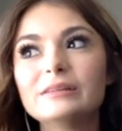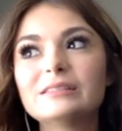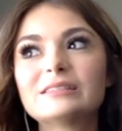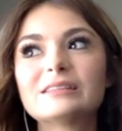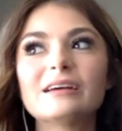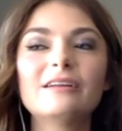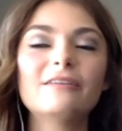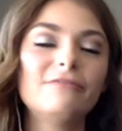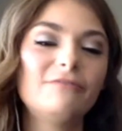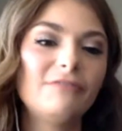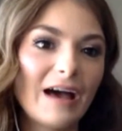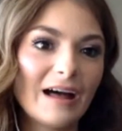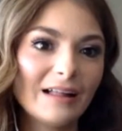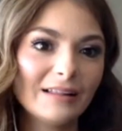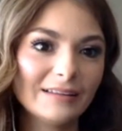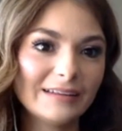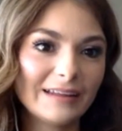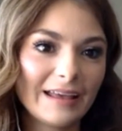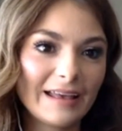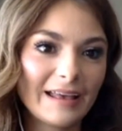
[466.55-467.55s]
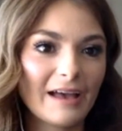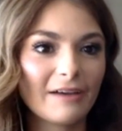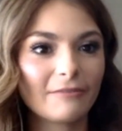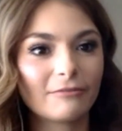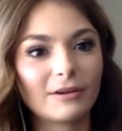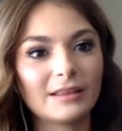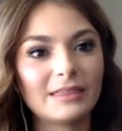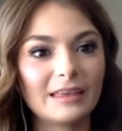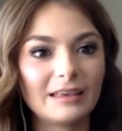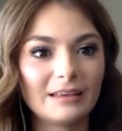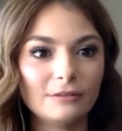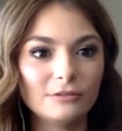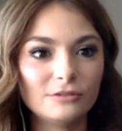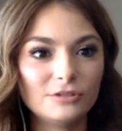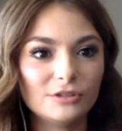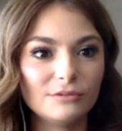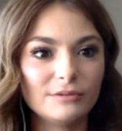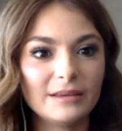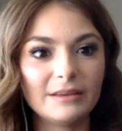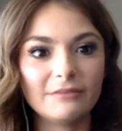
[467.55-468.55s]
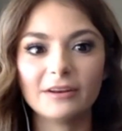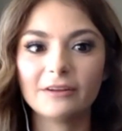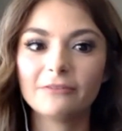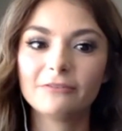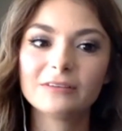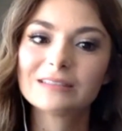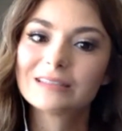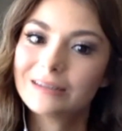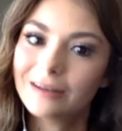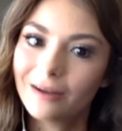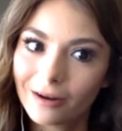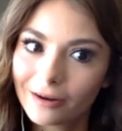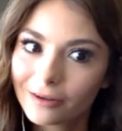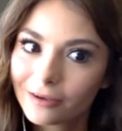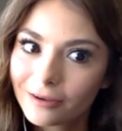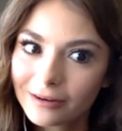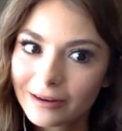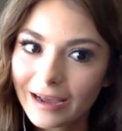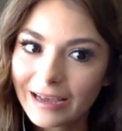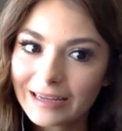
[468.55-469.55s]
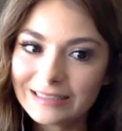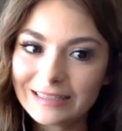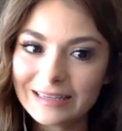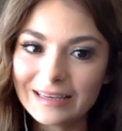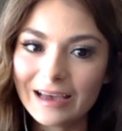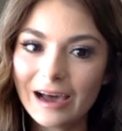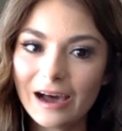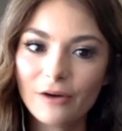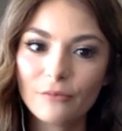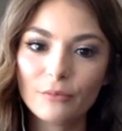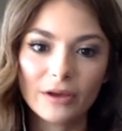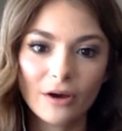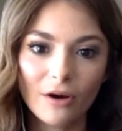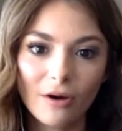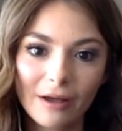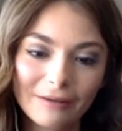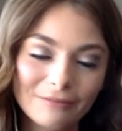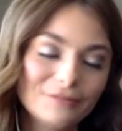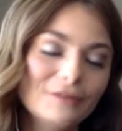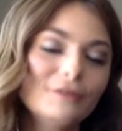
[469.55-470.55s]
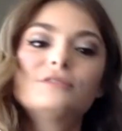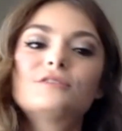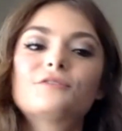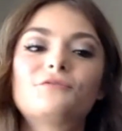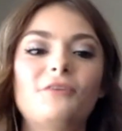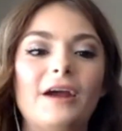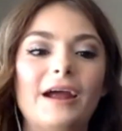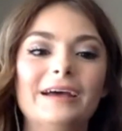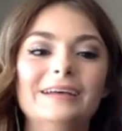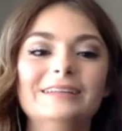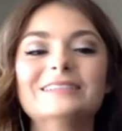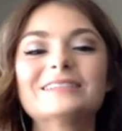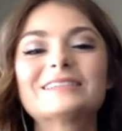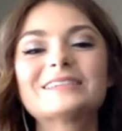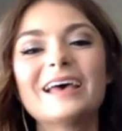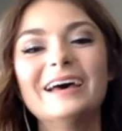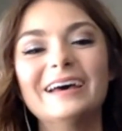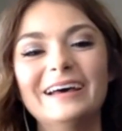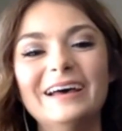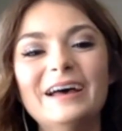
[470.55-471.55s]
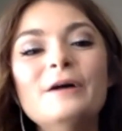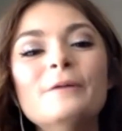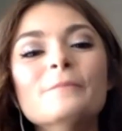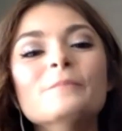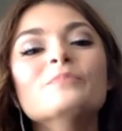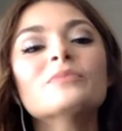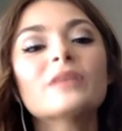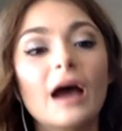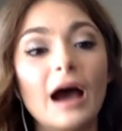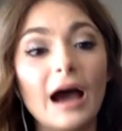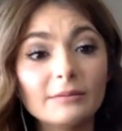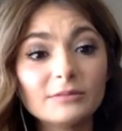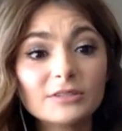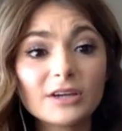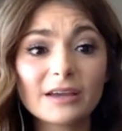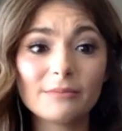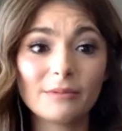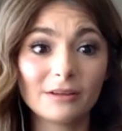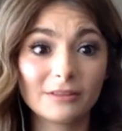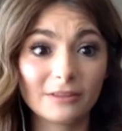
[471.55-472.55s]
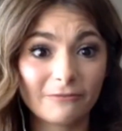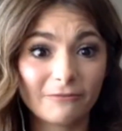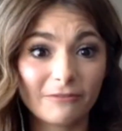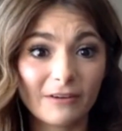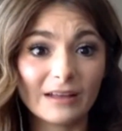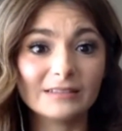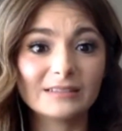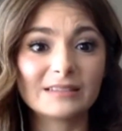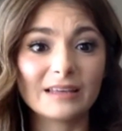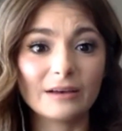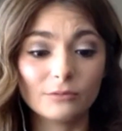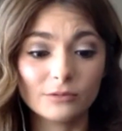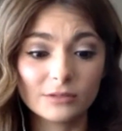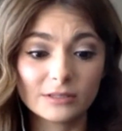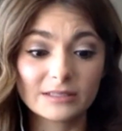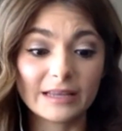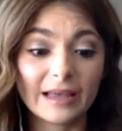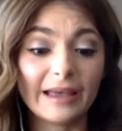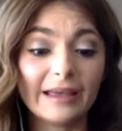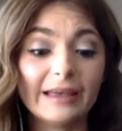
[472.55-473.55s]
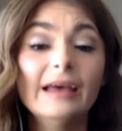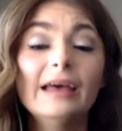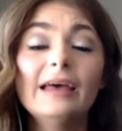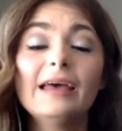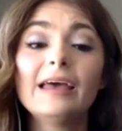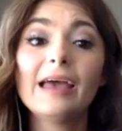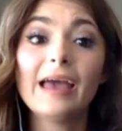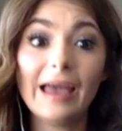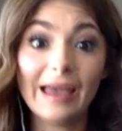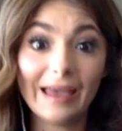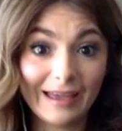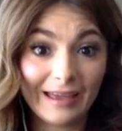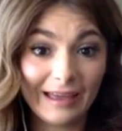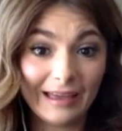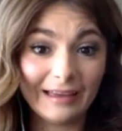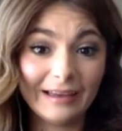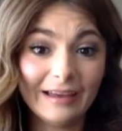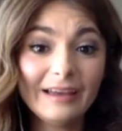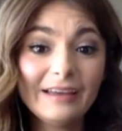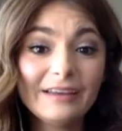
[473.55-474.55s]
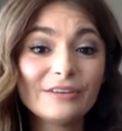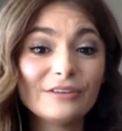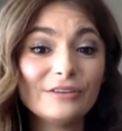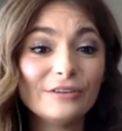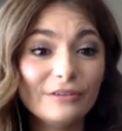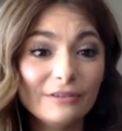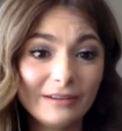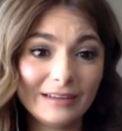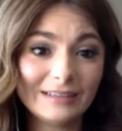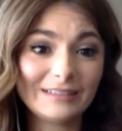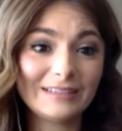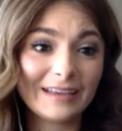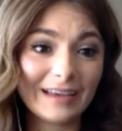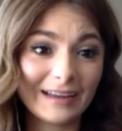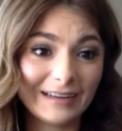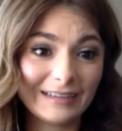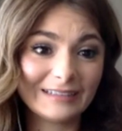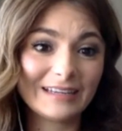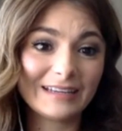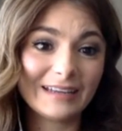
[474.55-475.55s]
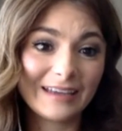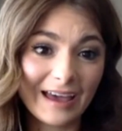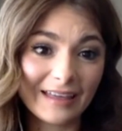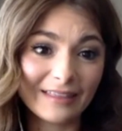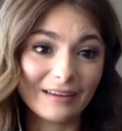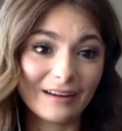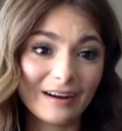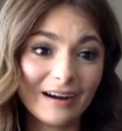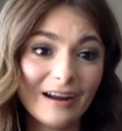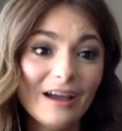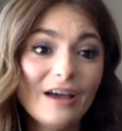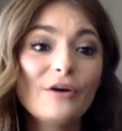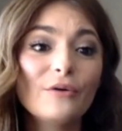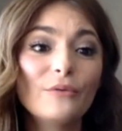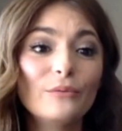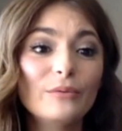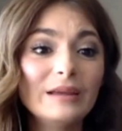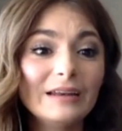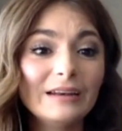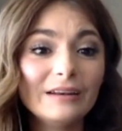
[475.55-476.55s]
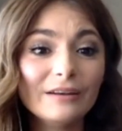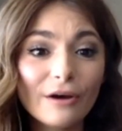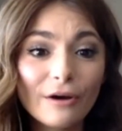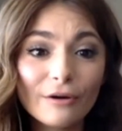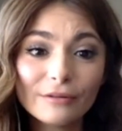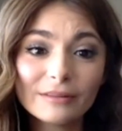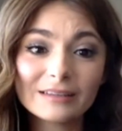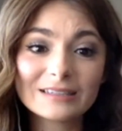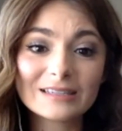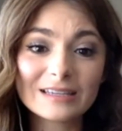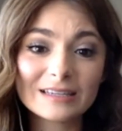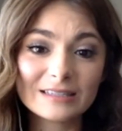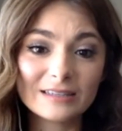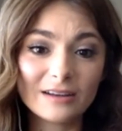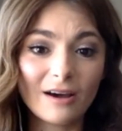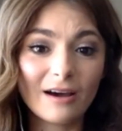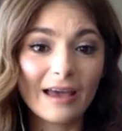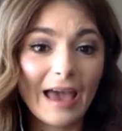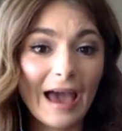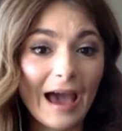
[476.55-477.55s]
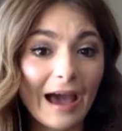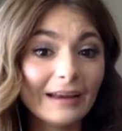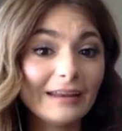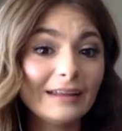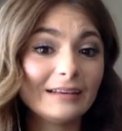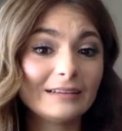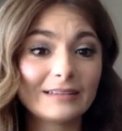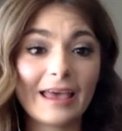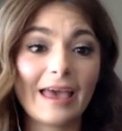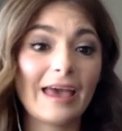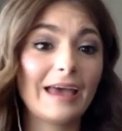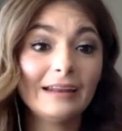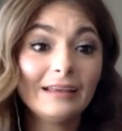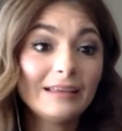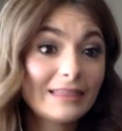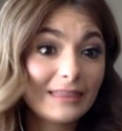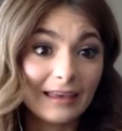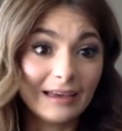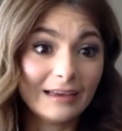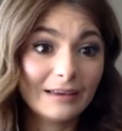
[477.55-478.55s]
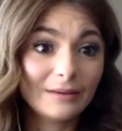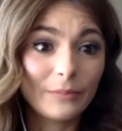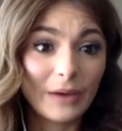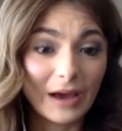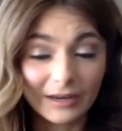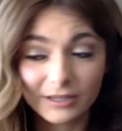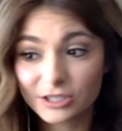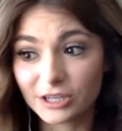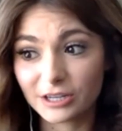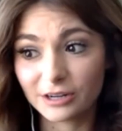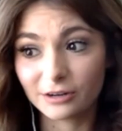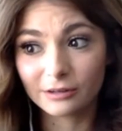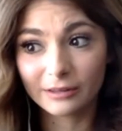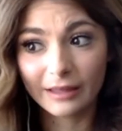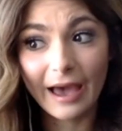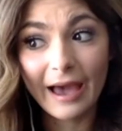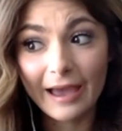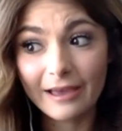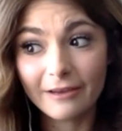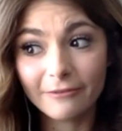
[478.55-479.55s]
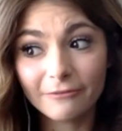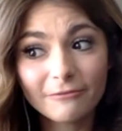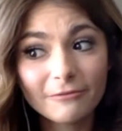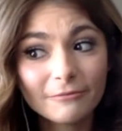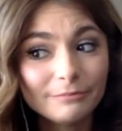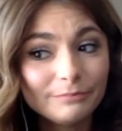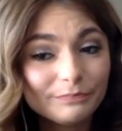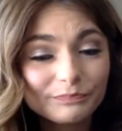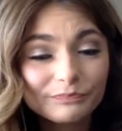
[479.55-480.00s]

always going to validate everything you do, even if it's not a good idea. We all have those friends. I'm talking about the friends that will say, hey, you need to get it together. We know this is not adding anything back to your life.